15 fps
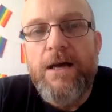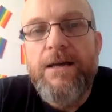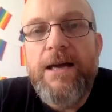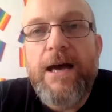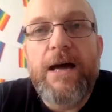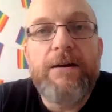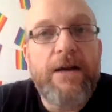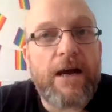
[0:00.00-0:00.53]

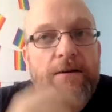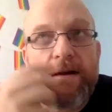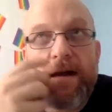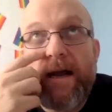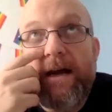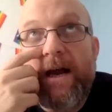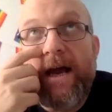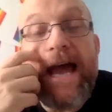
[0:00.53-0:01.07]
Yeah. And
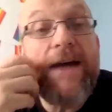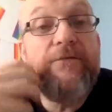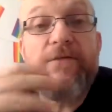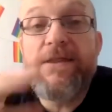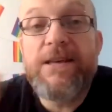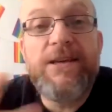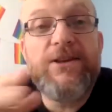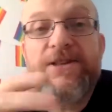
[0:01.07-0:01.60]
like
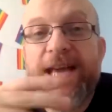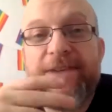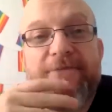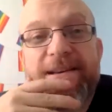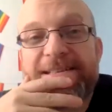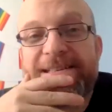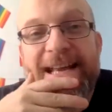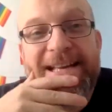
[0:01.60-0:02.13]
everything you say
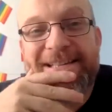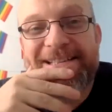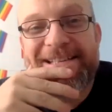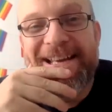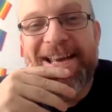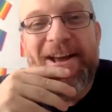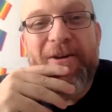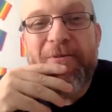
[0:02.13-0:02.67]
resonates
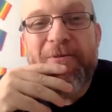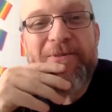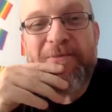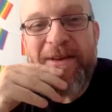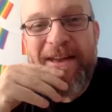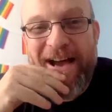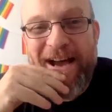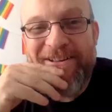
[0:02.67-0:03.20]
with
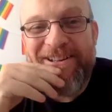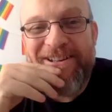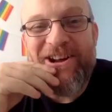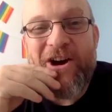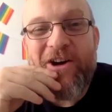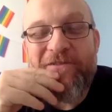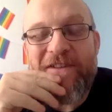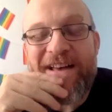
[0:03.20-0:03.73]
me.
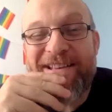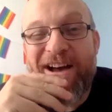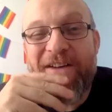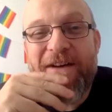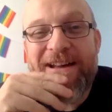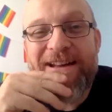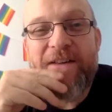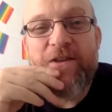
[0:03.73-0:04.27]
I've
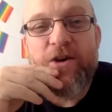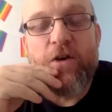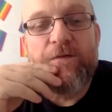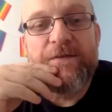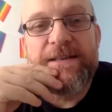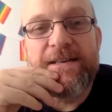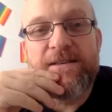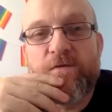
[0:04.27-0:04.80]
had other
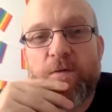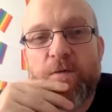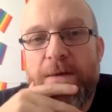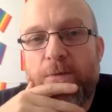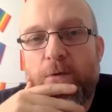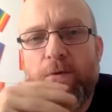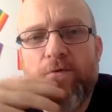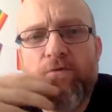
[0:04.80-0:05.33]
conversations with
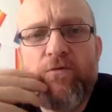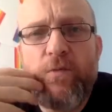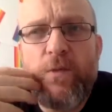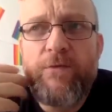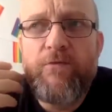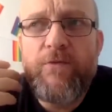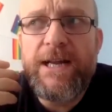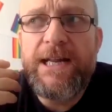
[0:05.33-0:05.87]
people.
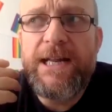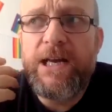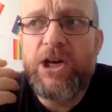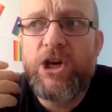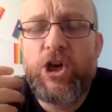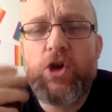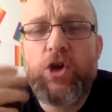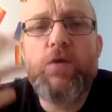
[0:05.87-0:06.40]
We're really
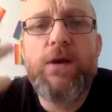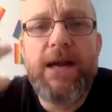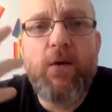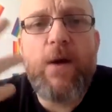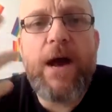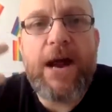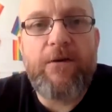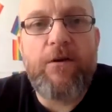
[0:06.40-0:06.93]
acutely
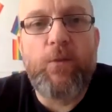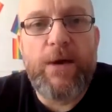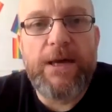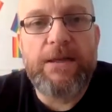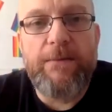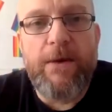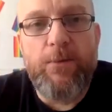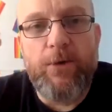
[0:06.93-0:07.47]
aware, aren't we, at
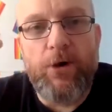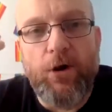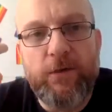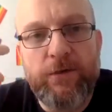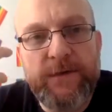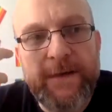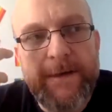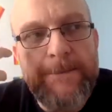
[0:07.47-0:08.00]
the moment
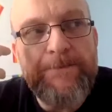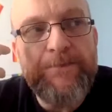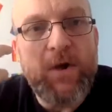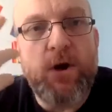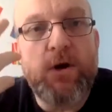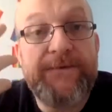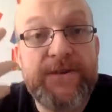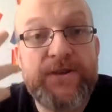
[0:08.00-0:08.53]
of
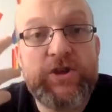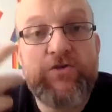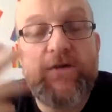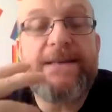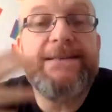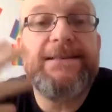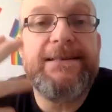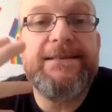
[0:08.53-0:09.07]
the
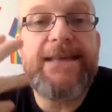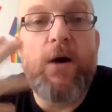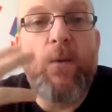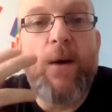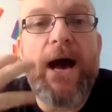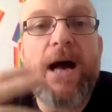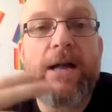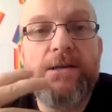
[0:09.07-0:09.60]
stresses that
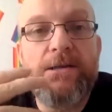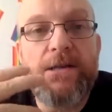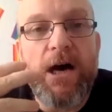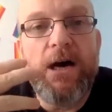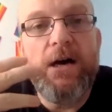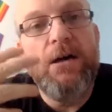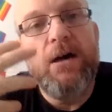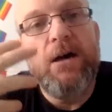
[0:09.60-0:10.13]
we're
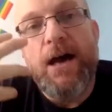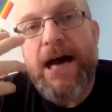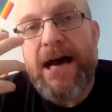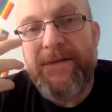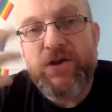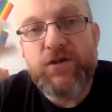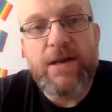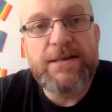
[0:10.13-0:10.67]
under,
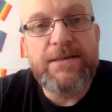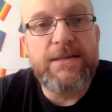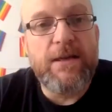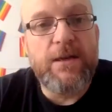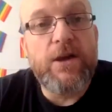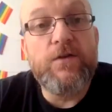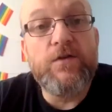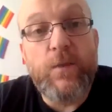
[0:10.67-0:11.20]
and the stresses
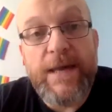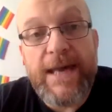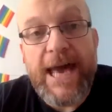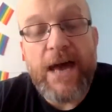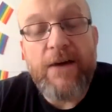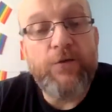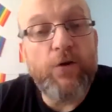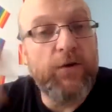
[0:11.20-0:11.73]
that those we
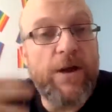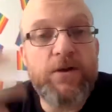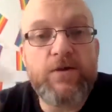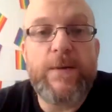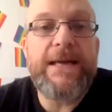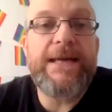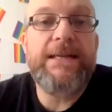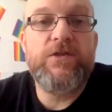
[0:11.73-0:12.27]
care for and those
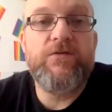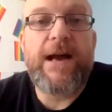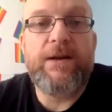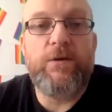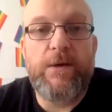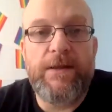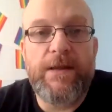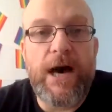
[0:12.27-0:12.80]
we
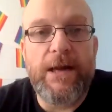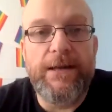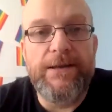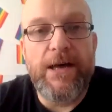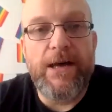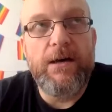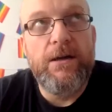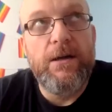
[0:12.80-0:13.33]
interact with are
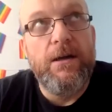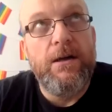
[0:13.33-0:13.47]
under,